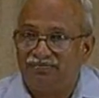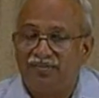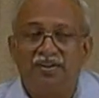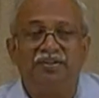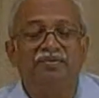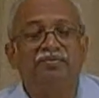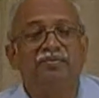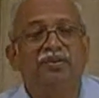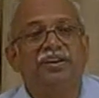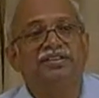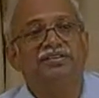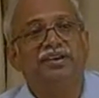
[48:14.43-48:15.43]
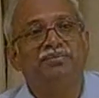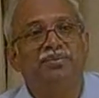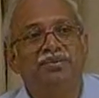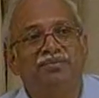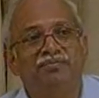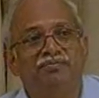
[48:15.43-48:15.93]
If, for example,
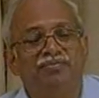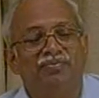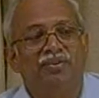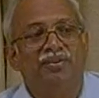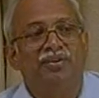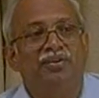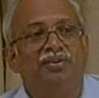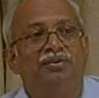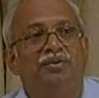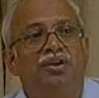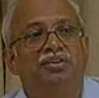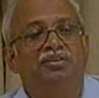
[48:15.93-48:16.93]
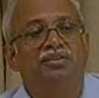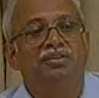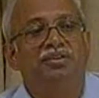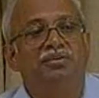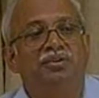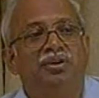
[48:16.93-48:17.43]
you
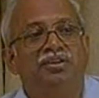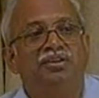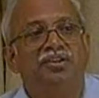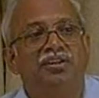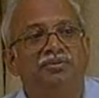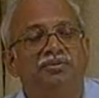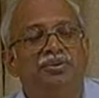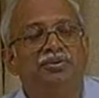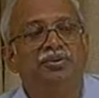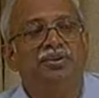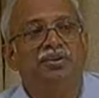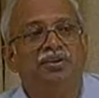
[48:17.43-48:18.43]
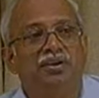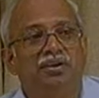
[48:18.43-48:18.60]
alternate between